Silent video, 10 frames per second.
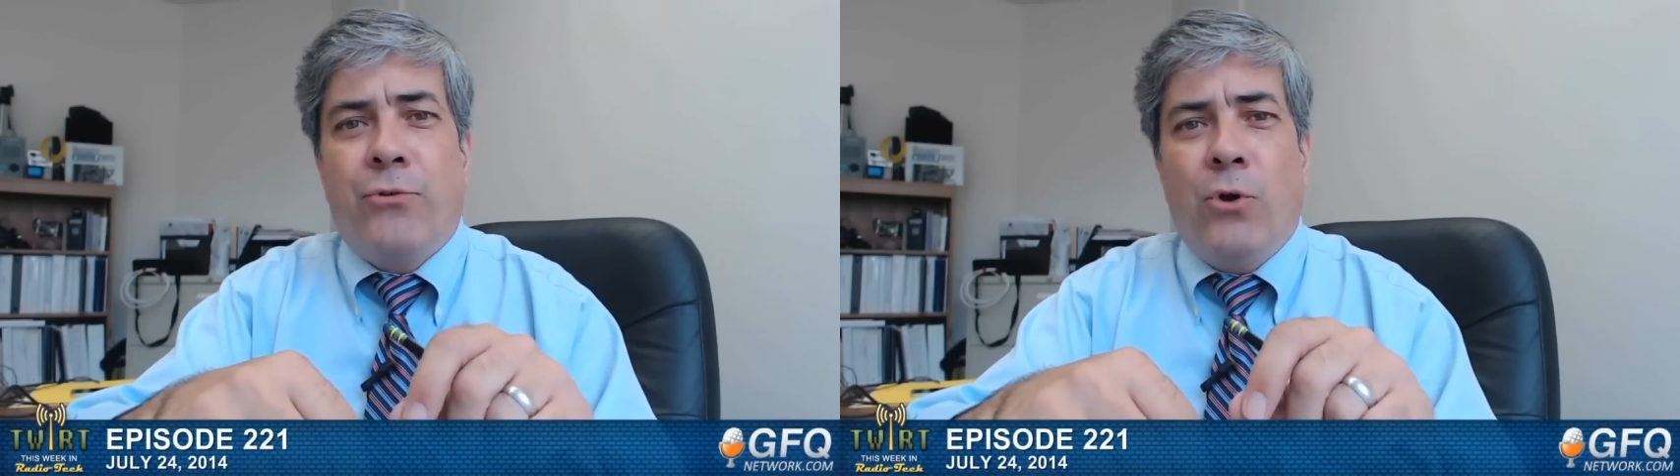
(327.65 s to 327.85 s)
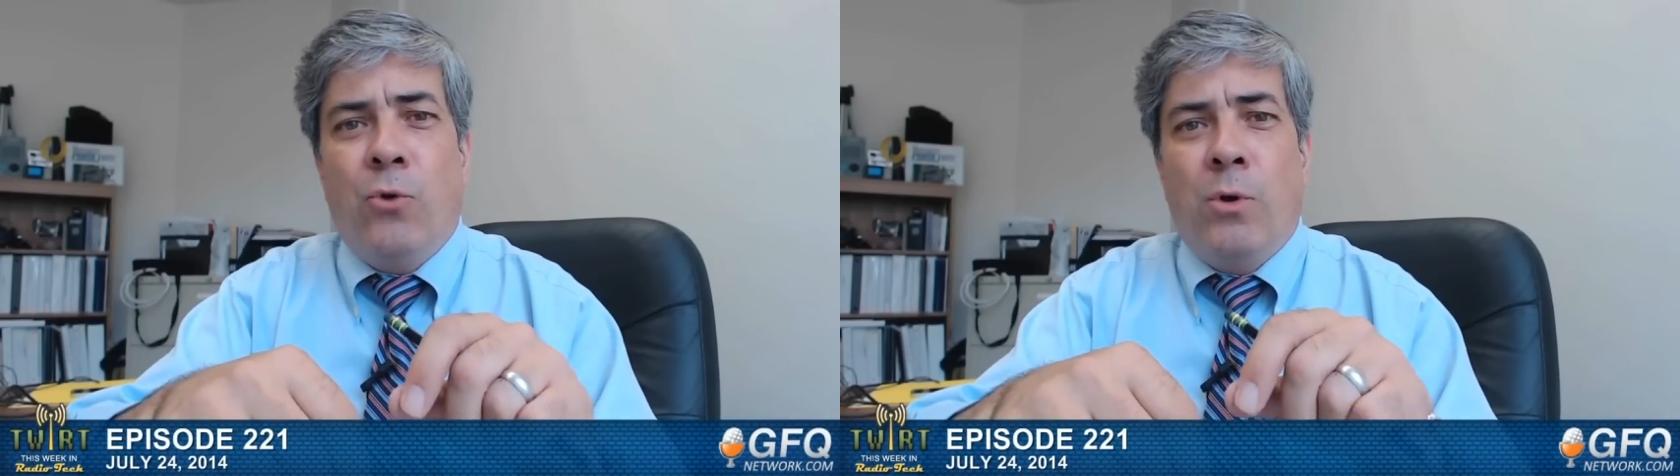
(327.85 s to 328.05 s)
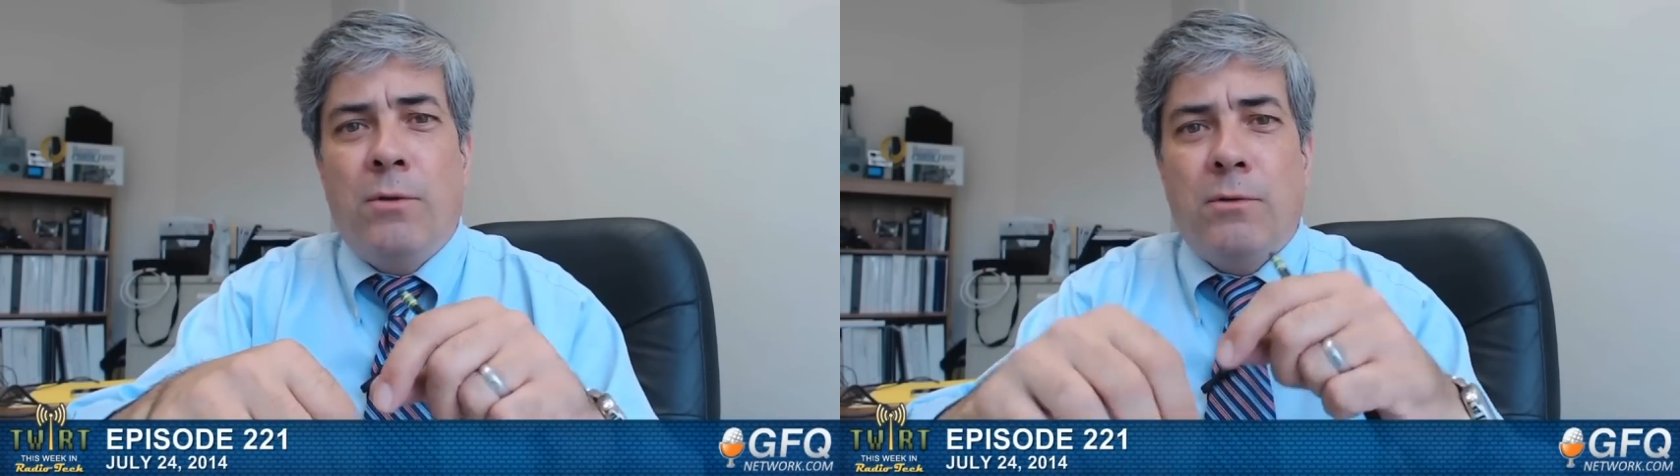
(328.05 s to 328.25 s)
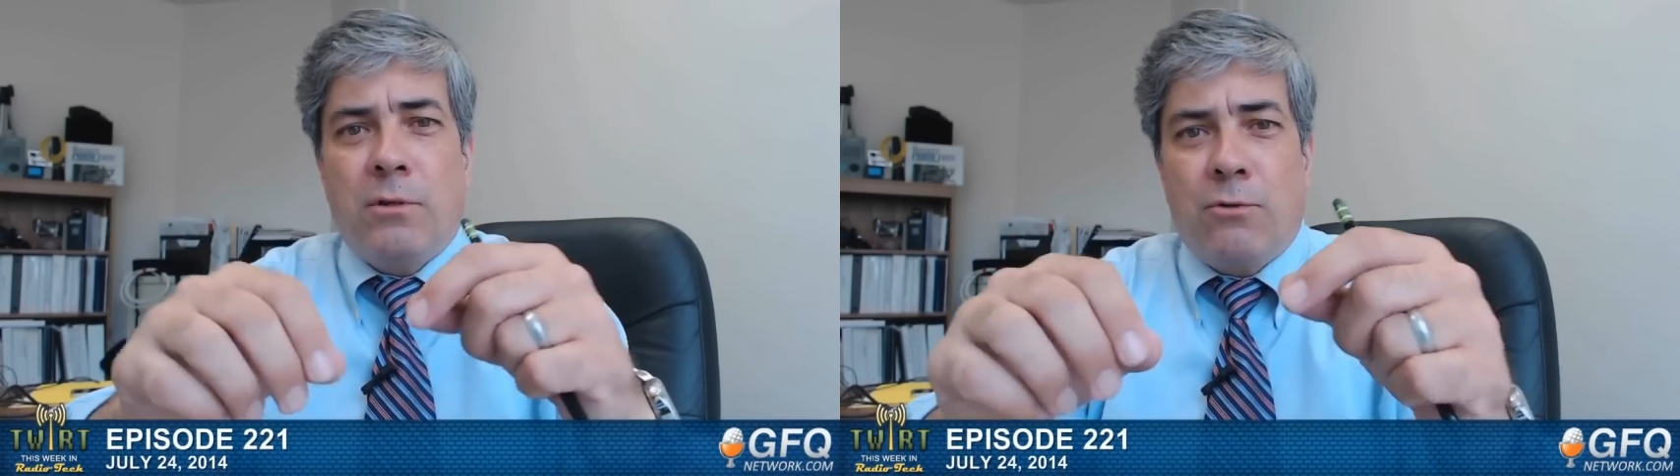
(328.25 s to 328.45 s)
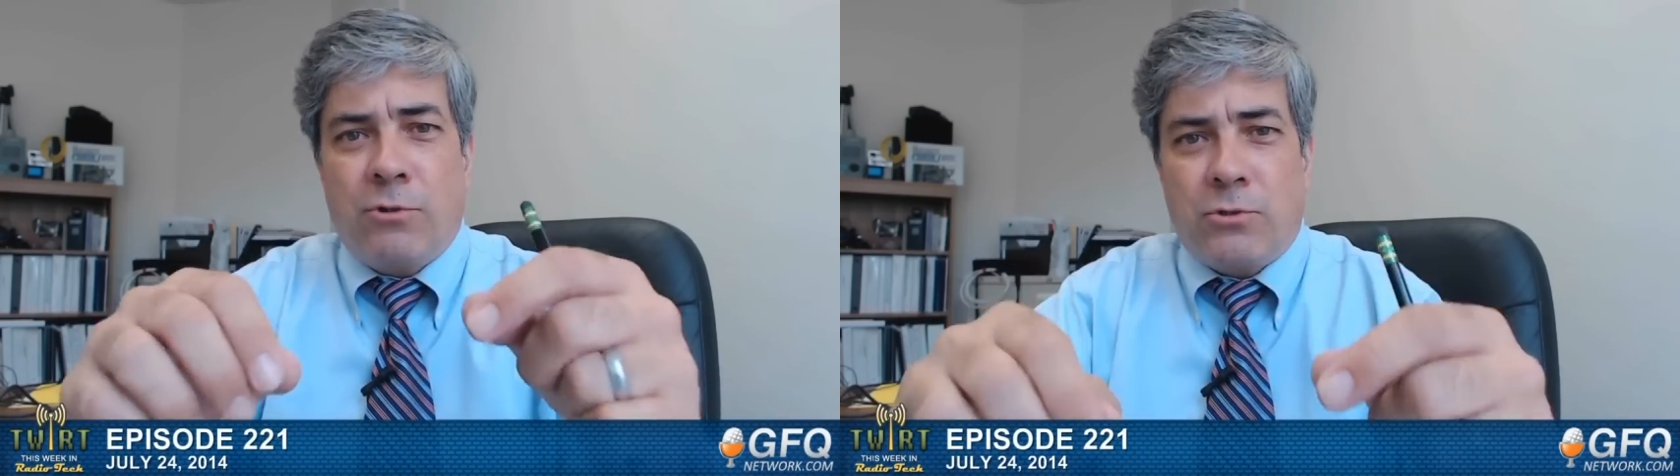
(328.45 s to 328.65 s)
So
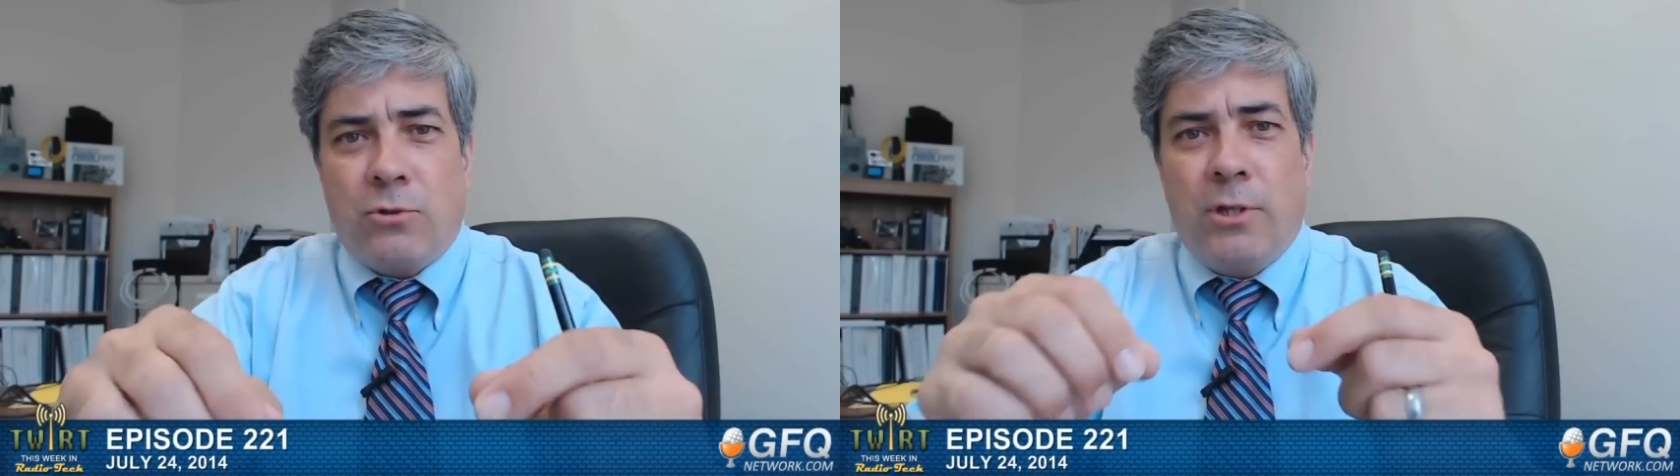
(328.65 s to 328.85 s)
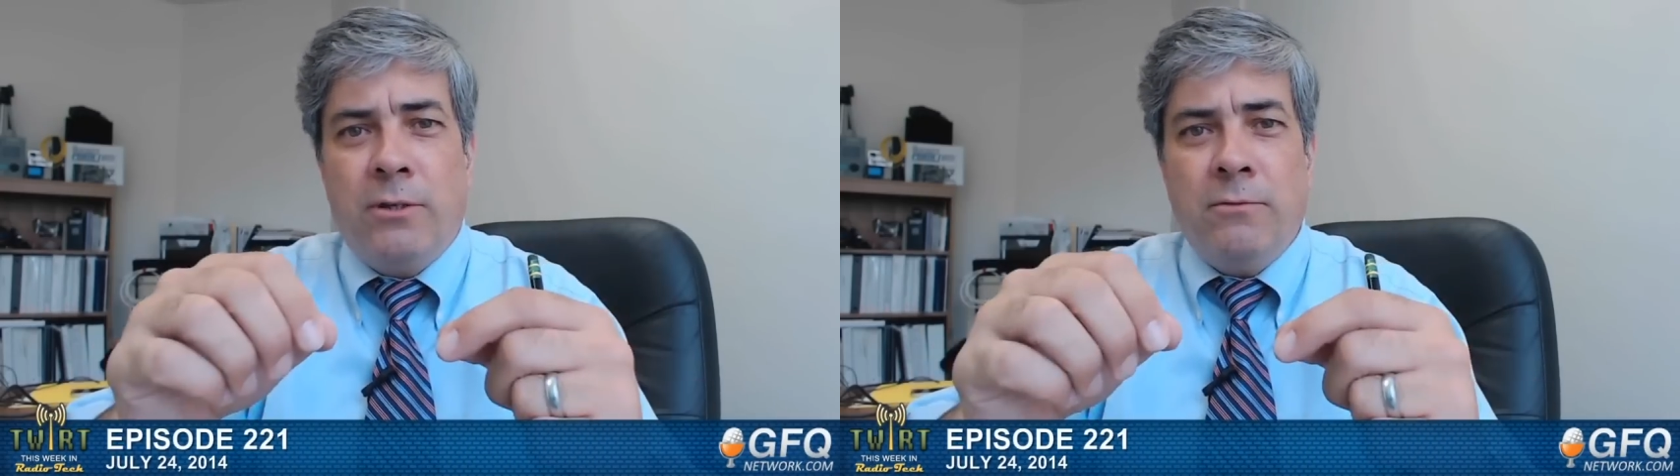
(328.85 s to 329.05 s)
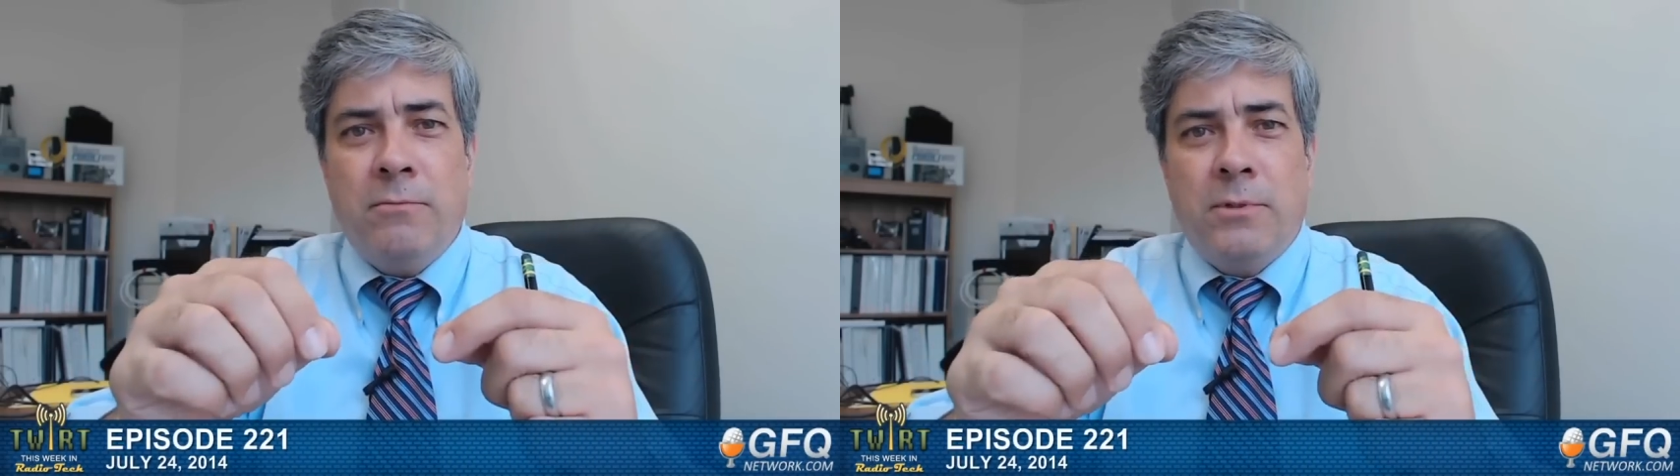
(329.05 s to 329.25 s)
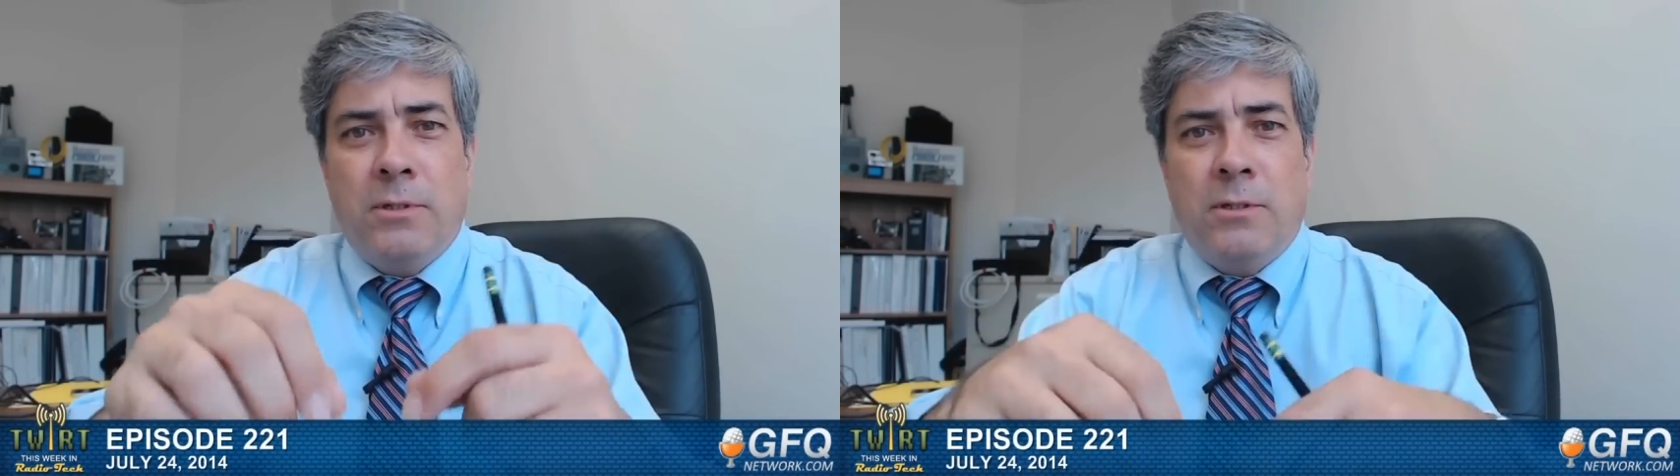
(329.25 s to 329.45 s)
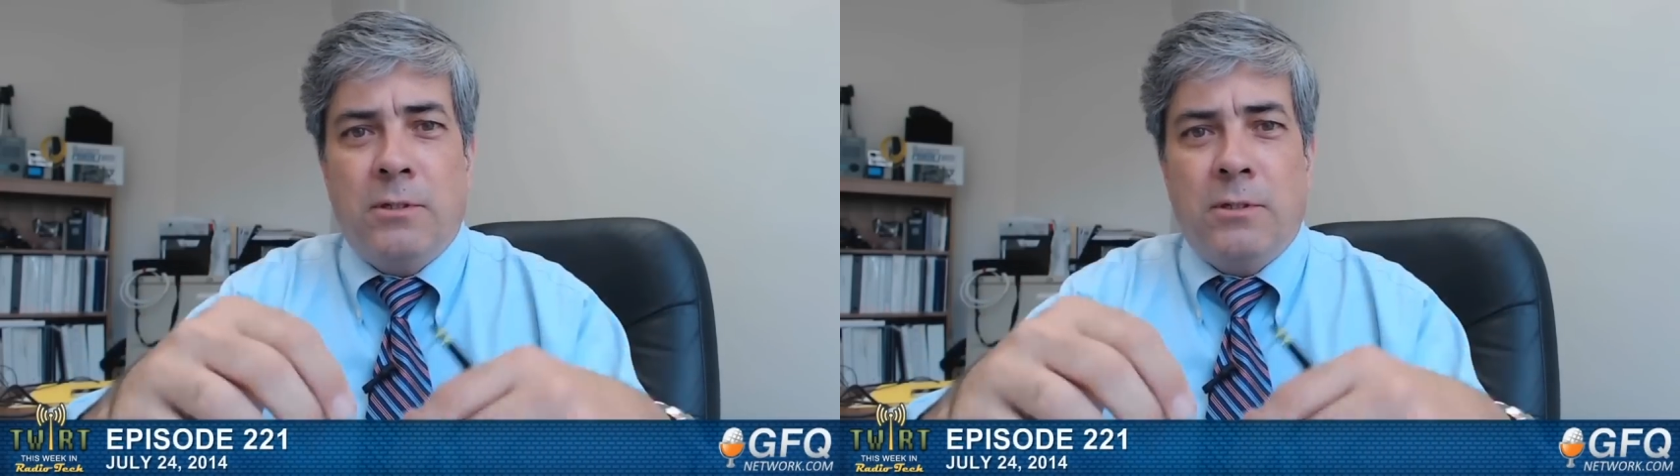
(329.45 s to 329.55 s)
Crystal Clear,